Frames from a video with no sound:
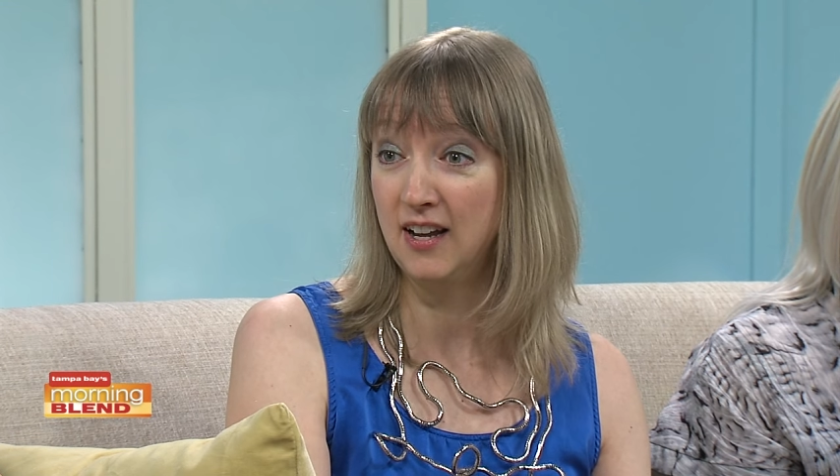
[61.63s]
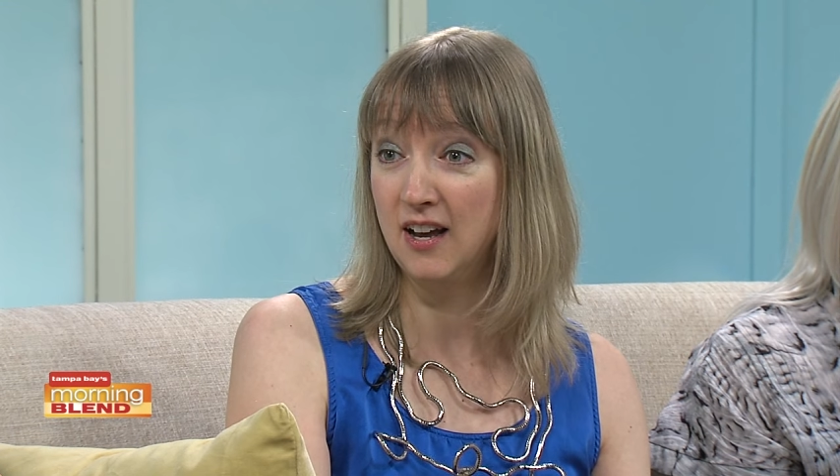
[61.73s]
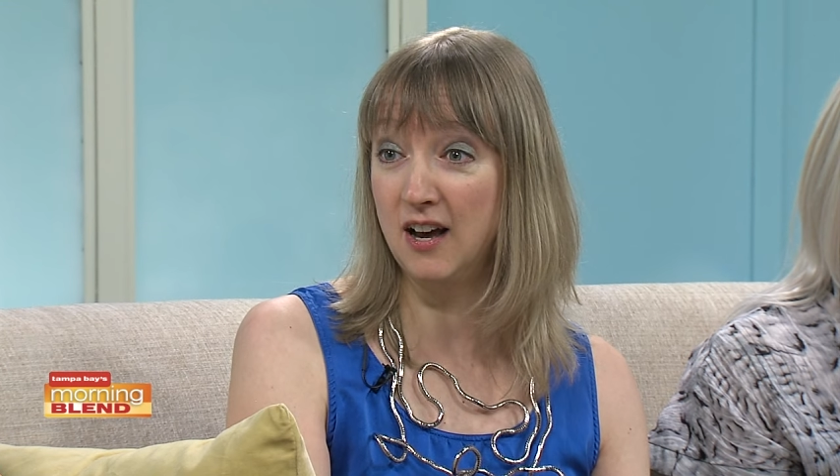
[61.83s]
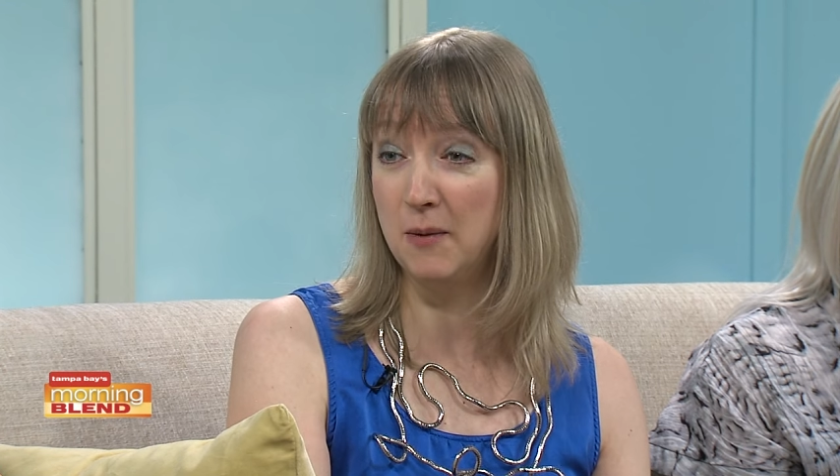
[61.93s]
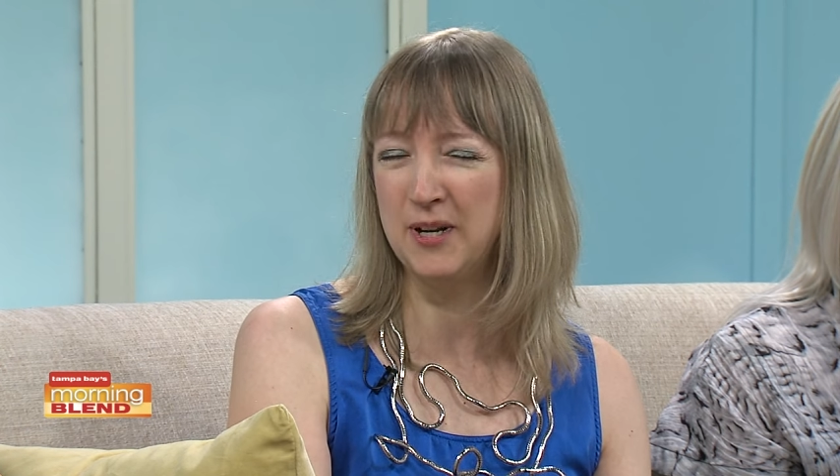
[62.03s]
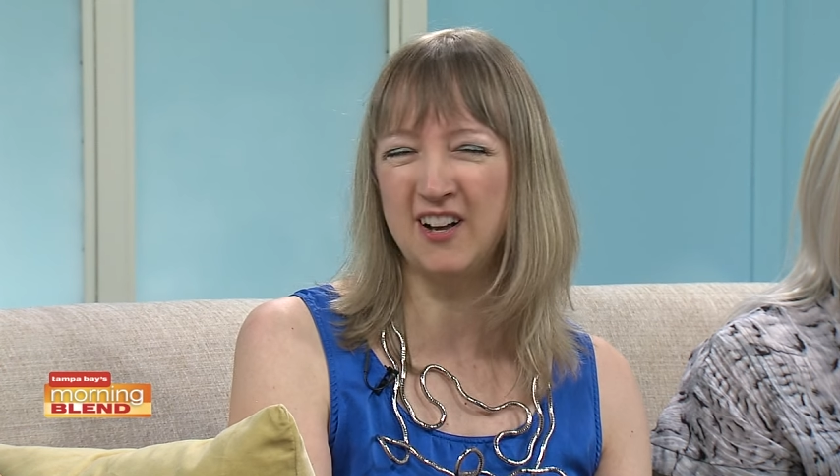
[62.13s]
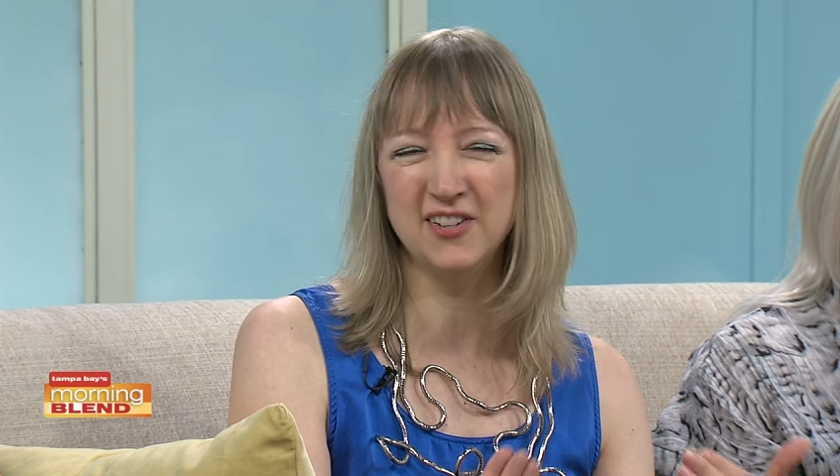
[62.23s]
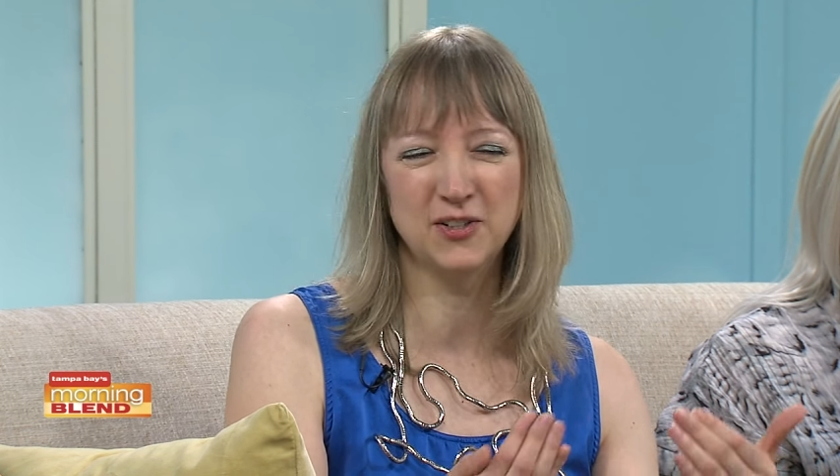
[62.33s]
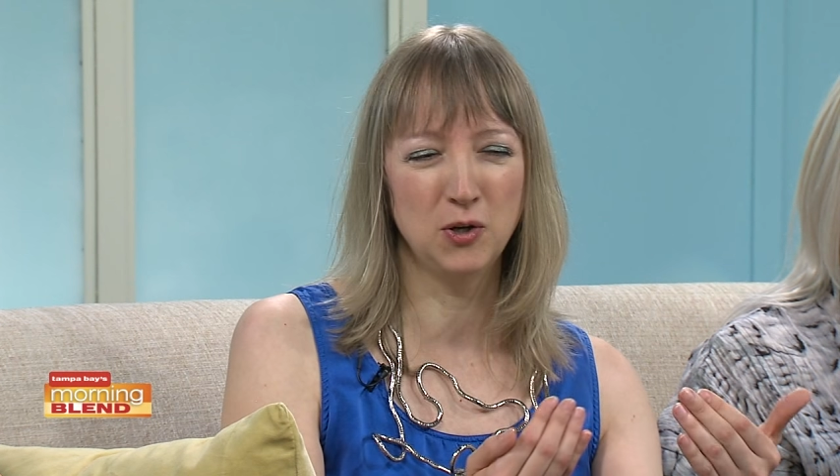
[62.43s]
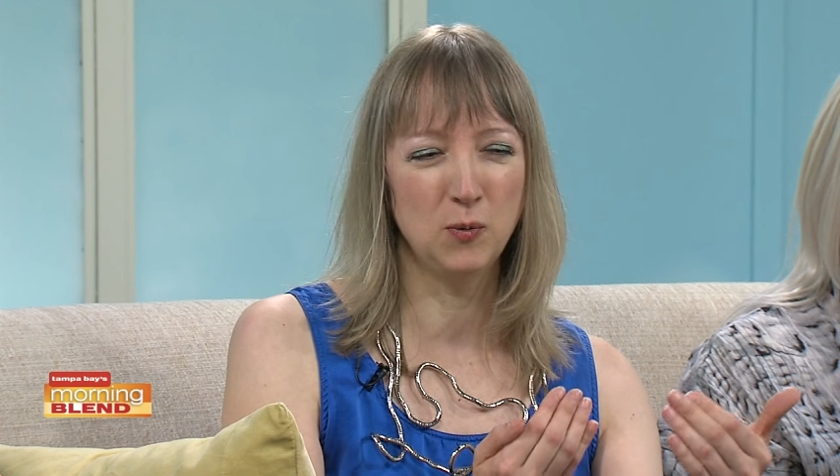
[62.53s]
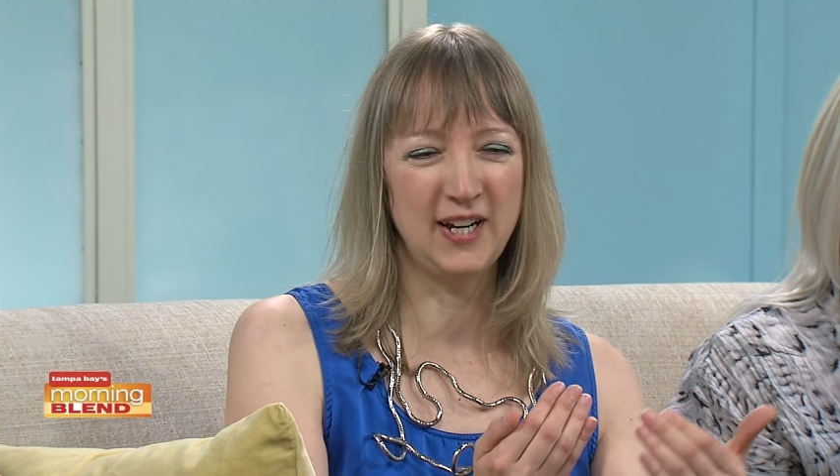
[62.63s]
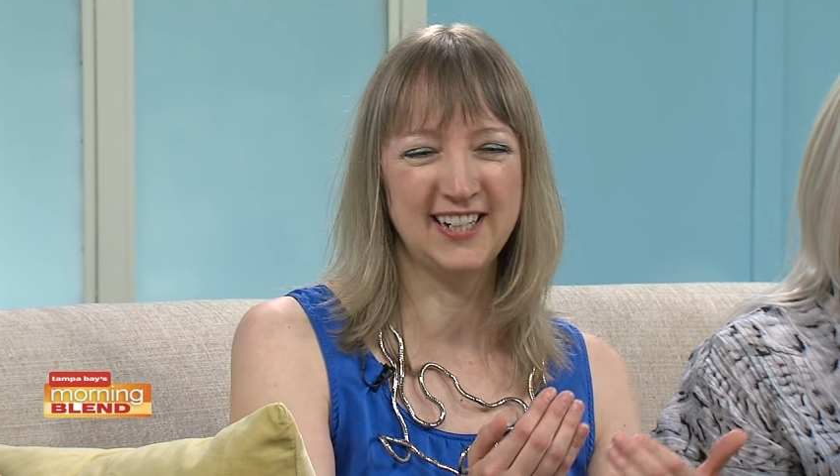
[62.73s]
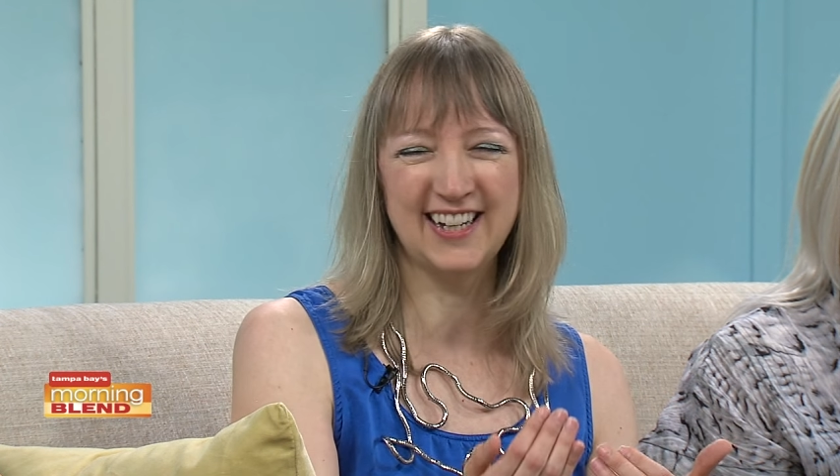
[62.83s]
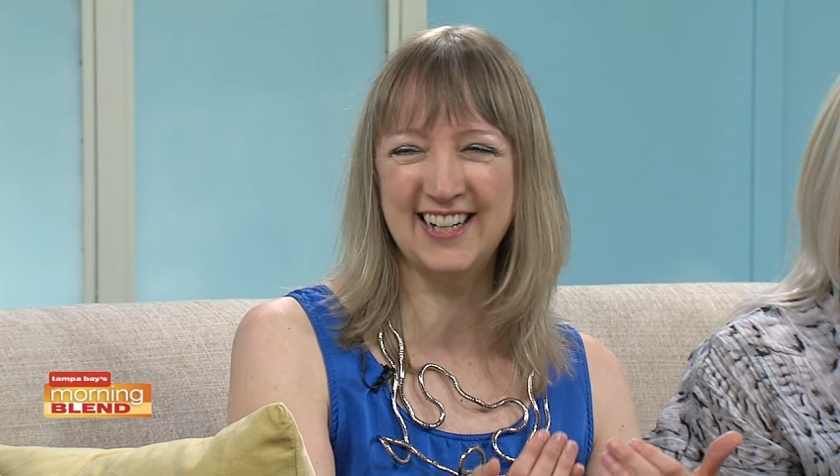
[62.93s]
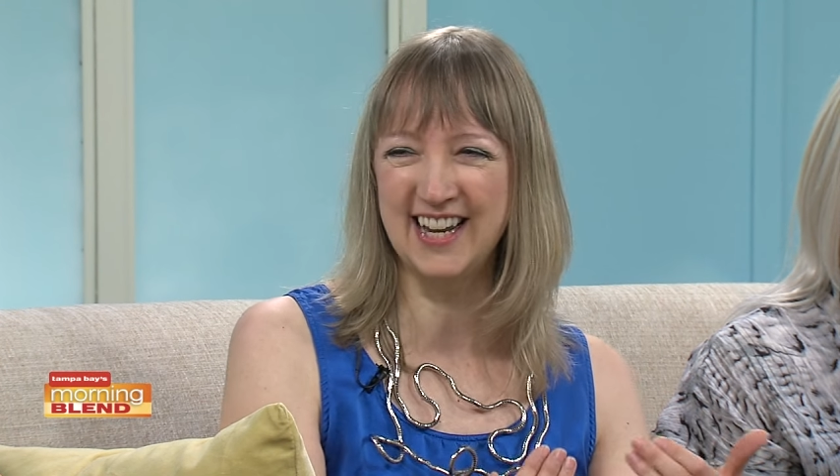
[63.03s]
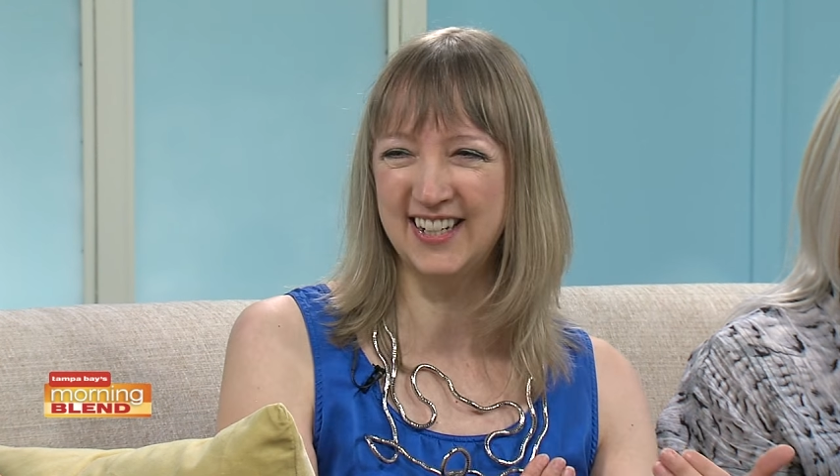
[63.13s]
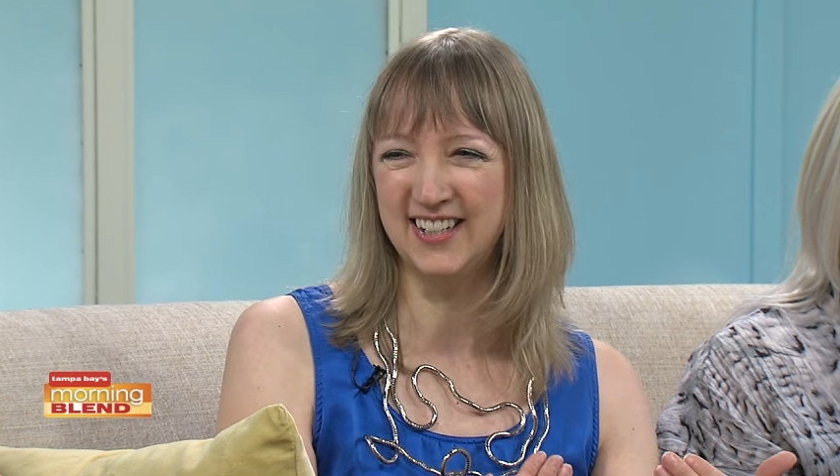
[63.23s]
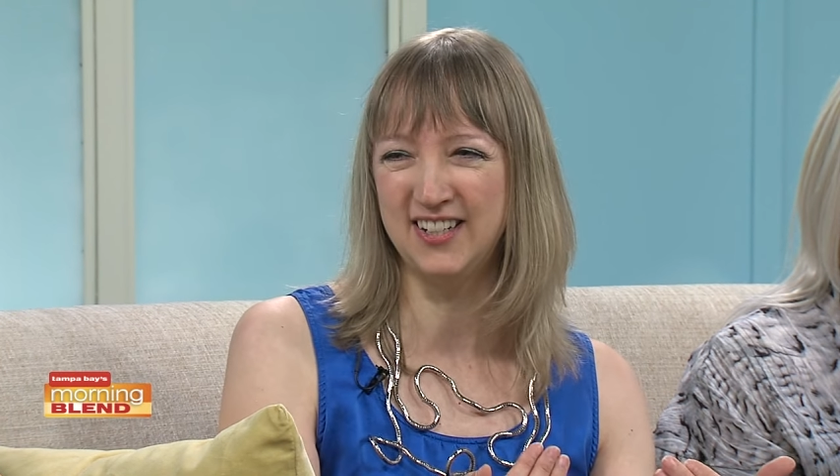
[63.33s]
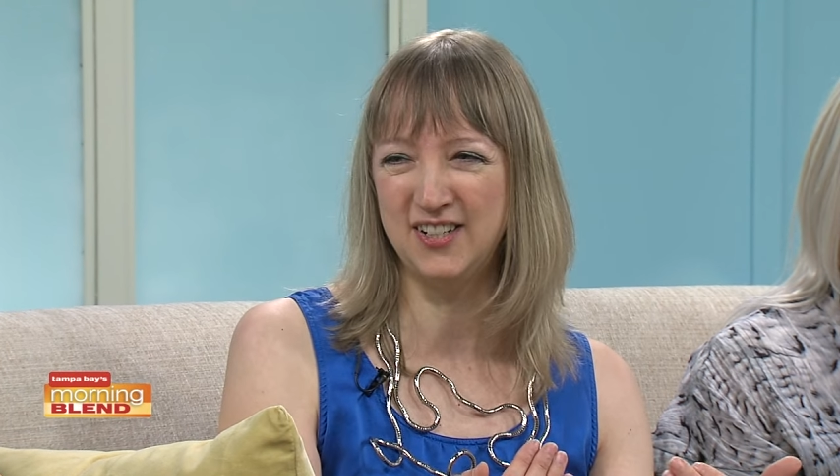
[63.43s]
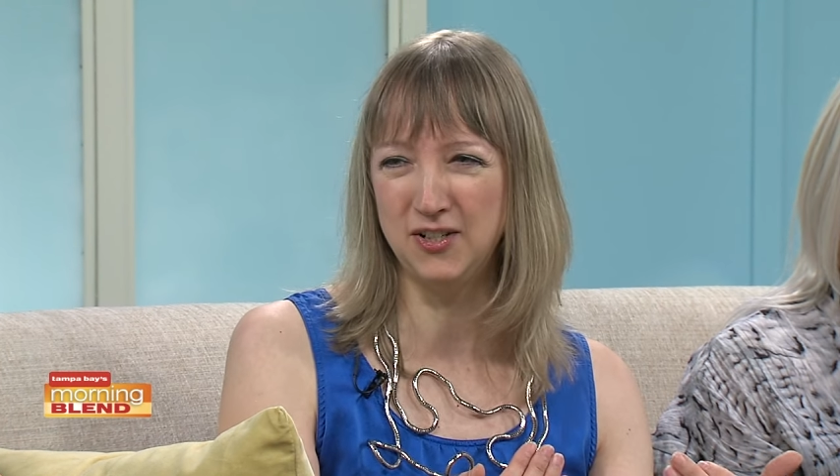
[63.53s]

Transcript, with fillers: um, and also a way to connect it